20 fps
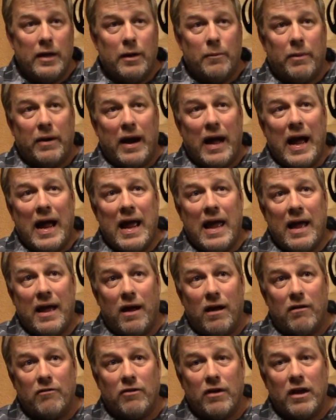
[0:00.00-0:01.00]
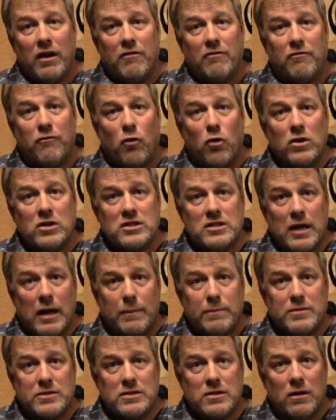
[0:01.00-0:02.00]
But I have a
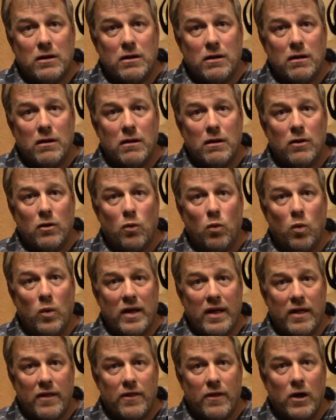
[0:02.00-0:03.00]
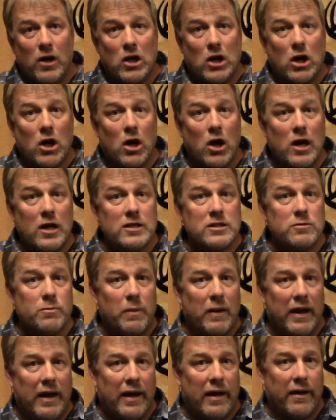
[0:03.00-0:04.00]
forceps with a gauze
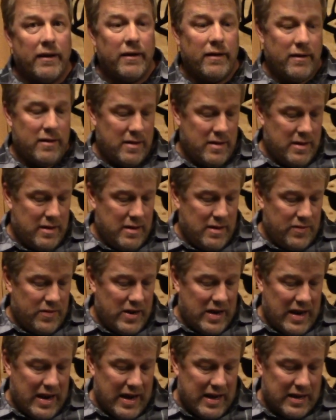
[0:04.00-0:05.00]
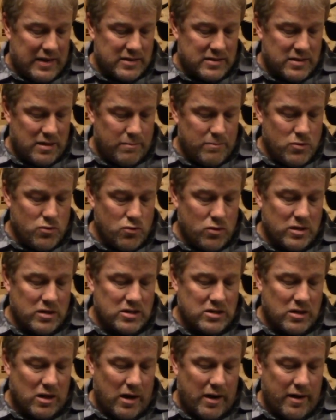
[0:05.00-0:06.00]
pad that has a
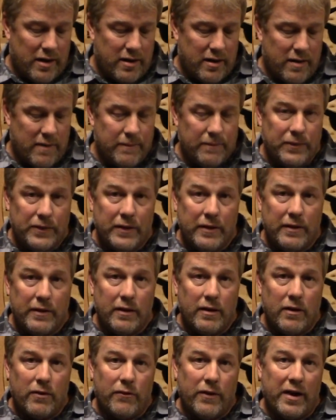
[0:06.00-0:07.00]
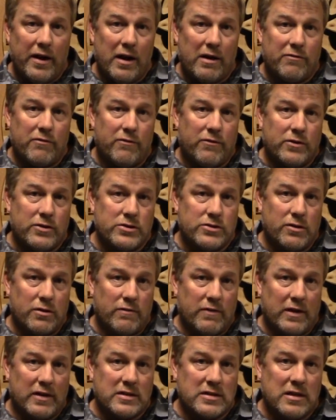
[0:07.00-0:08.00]
mucus on it right off of her
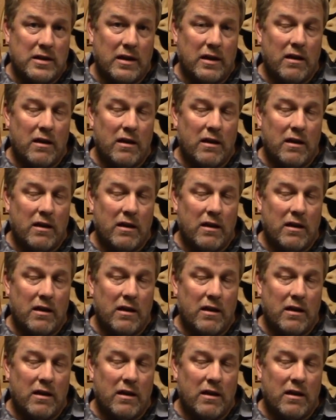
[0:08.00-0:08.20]
cervix.